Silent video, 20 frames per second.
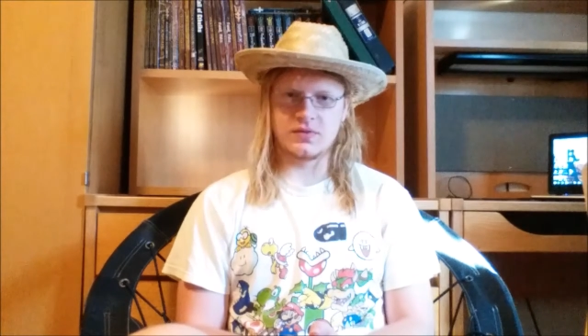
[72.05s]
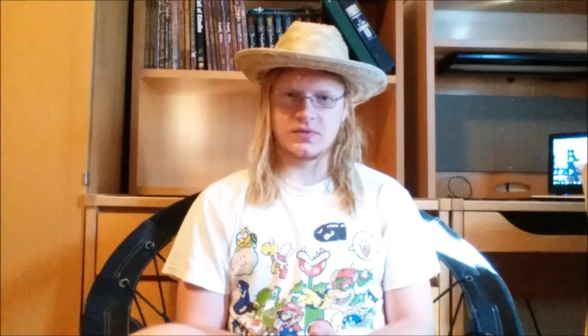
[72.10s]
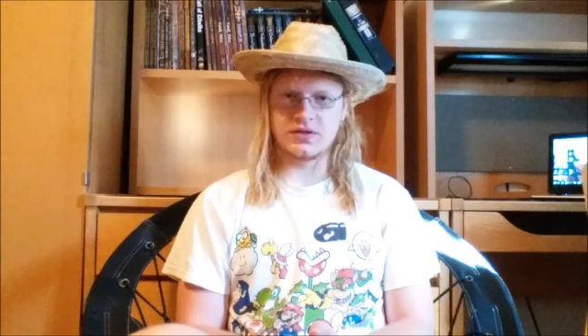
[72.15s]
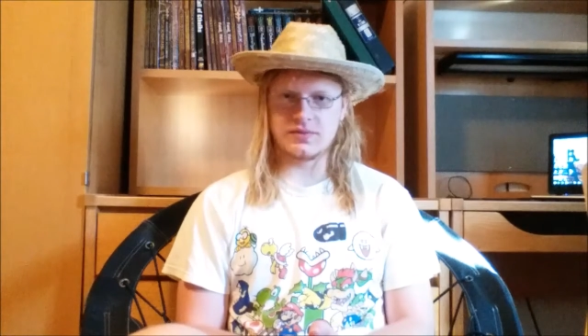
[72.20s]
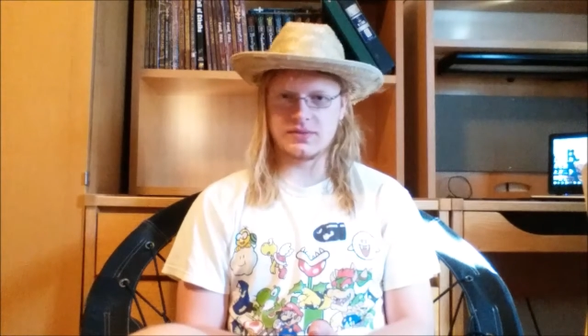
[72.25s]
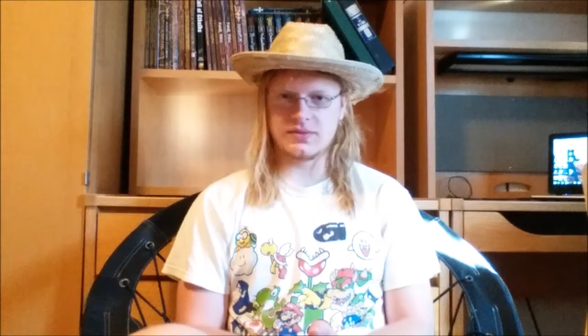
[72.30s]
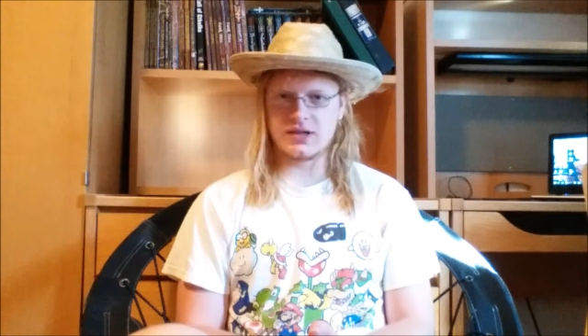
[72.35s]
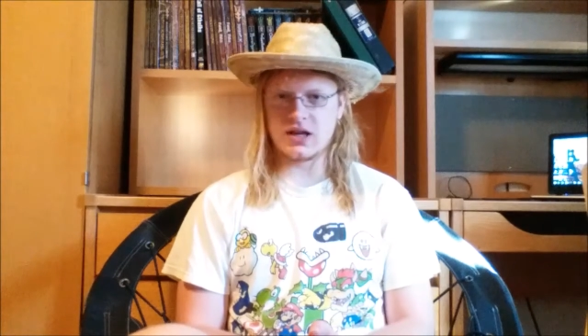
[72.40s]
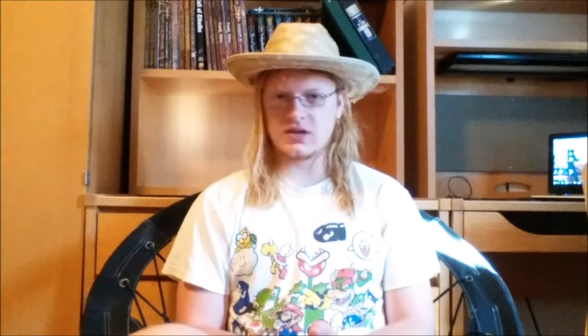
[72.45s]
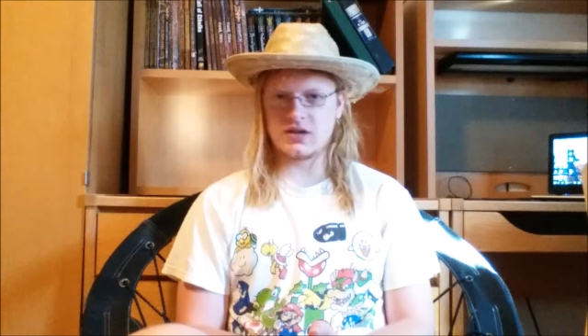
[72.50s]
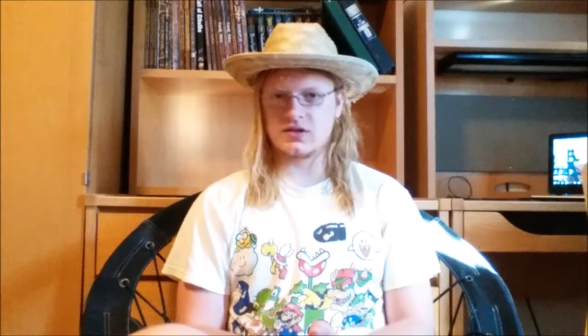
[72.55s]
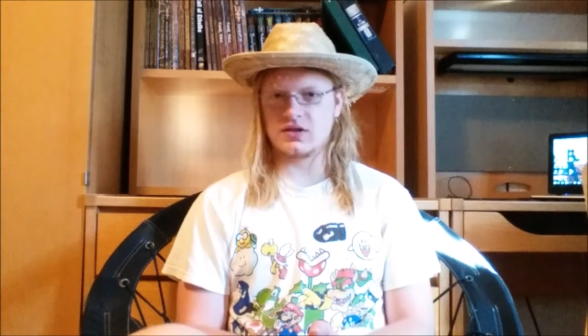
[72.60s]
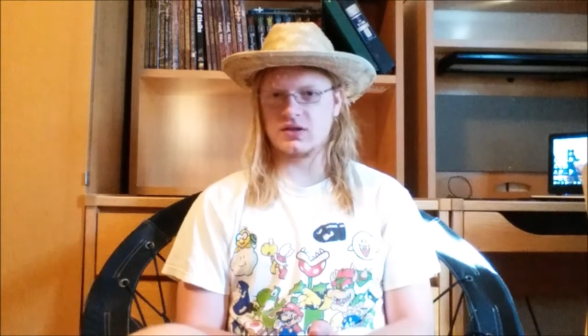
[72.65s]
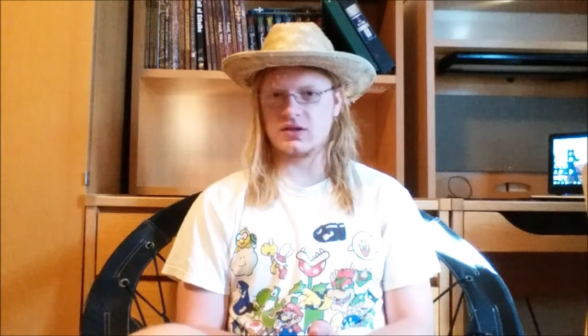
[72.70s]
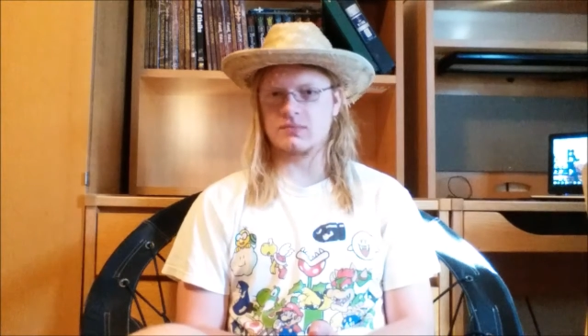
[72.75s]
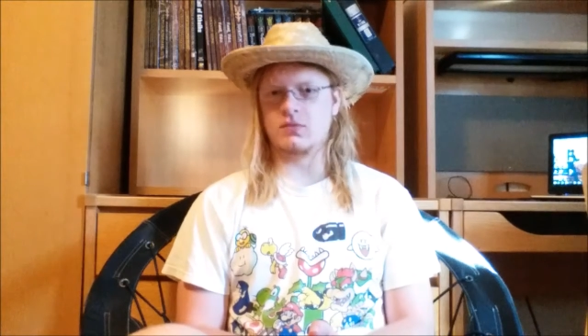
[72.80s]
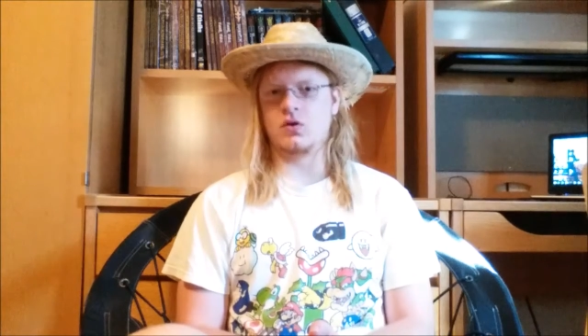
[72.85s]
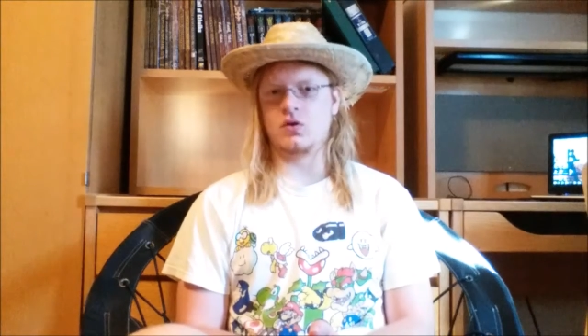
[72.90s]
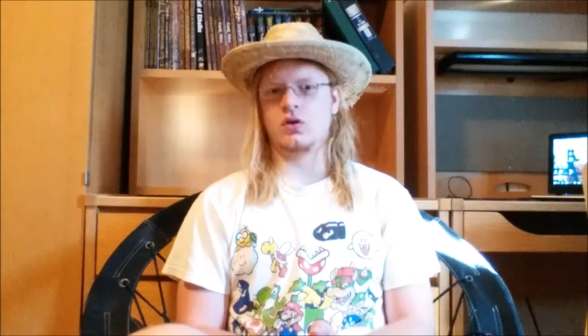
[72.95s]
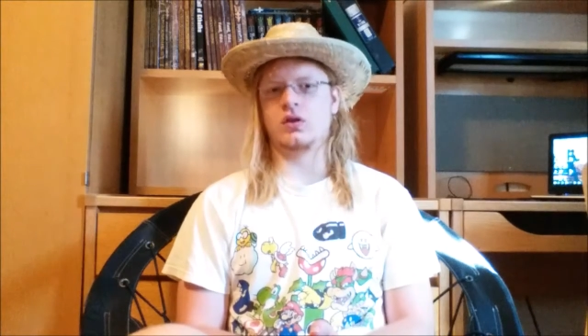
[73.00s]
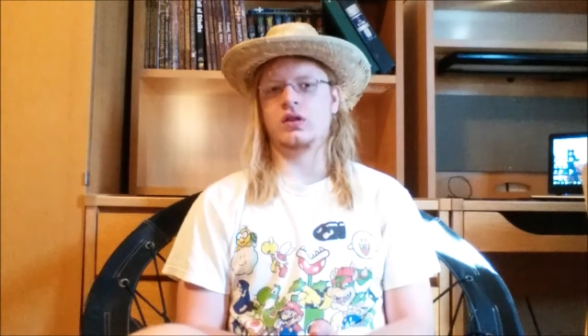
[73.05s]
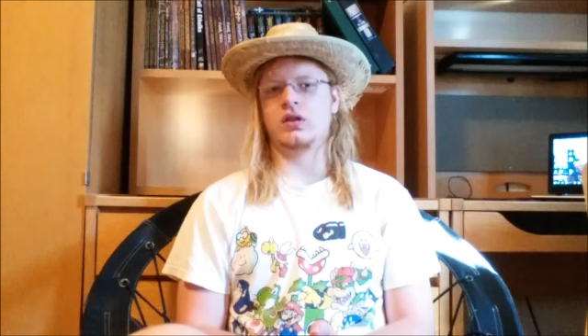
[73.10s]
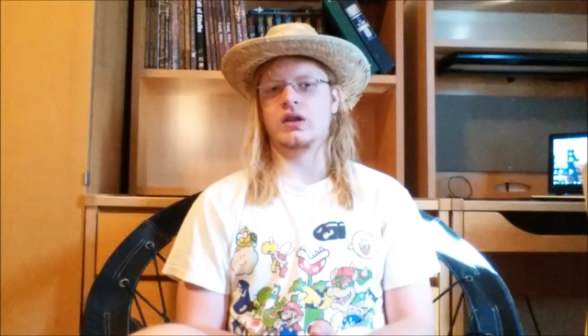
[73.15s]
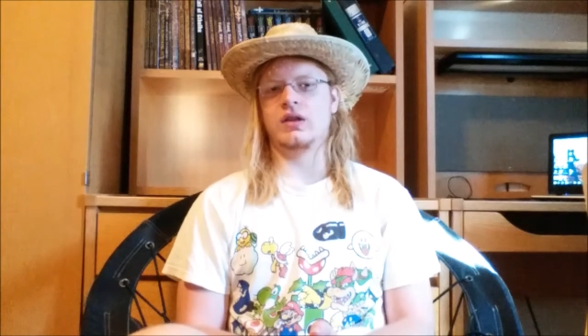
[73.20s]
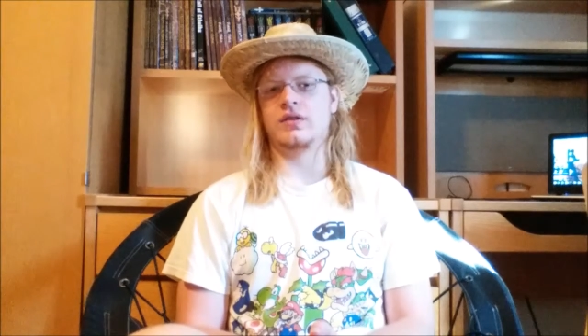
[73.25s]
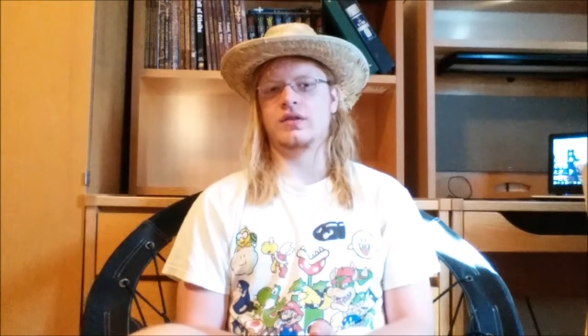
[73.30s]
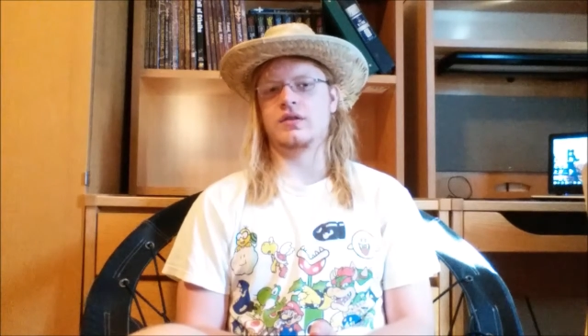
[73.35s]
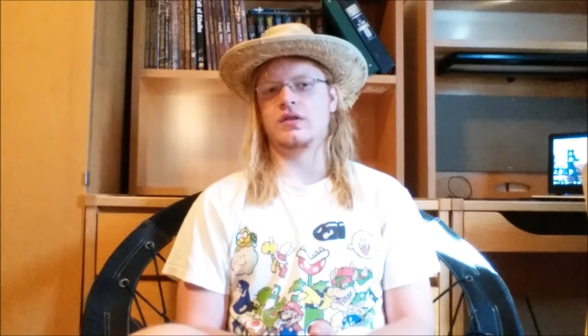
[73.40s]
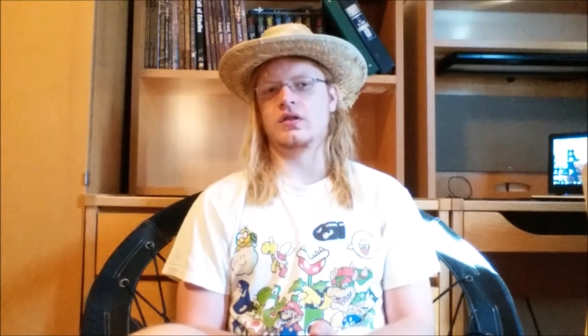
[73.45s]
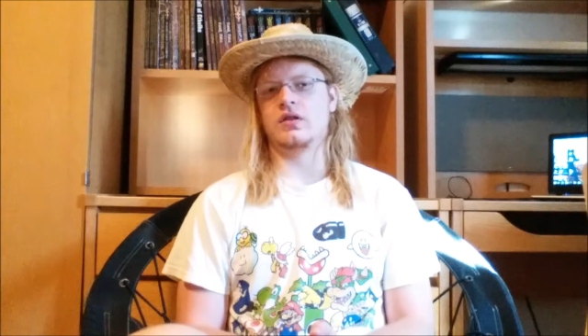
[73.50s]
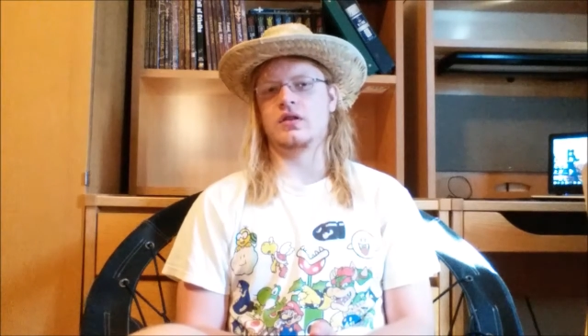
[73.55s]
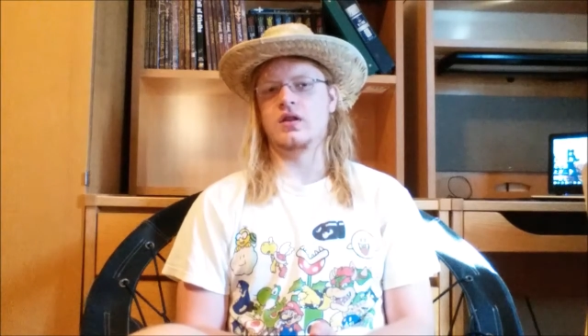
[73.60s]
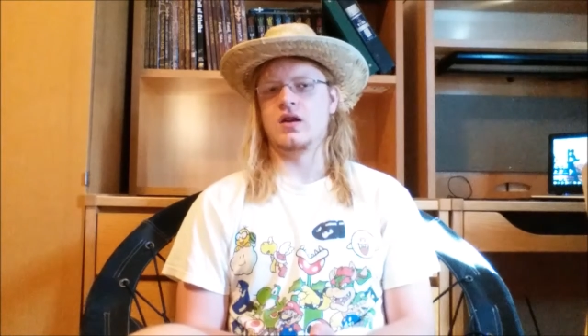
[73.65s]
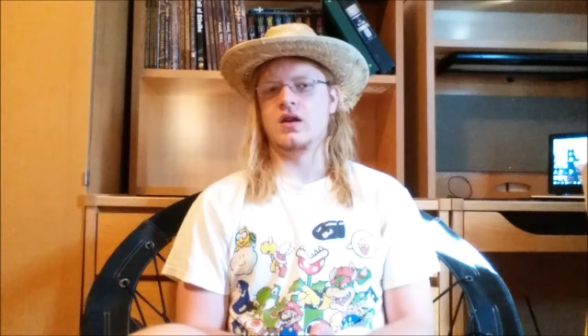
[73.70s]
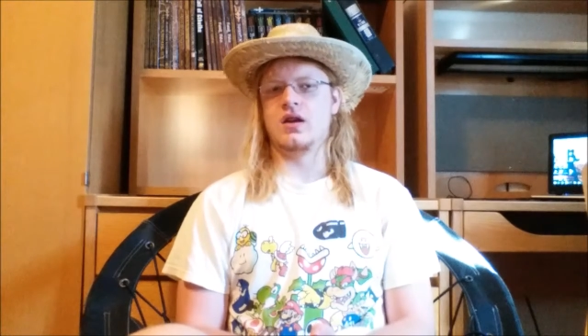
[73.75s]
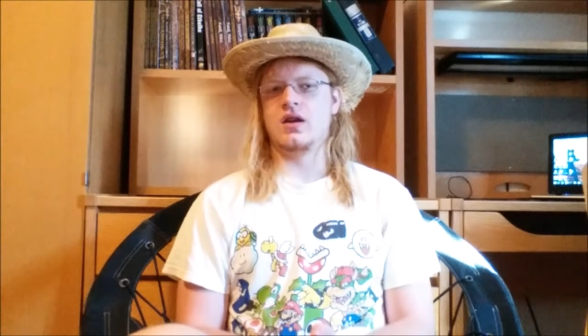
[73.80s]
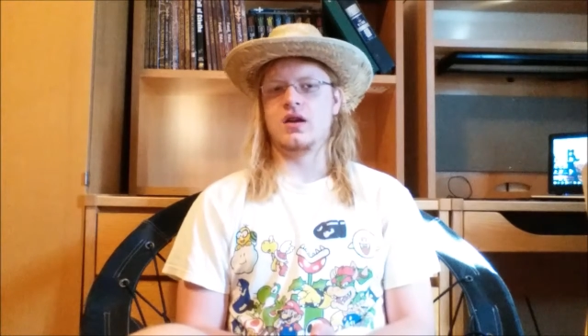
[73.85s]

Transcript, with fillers: substantially more lethal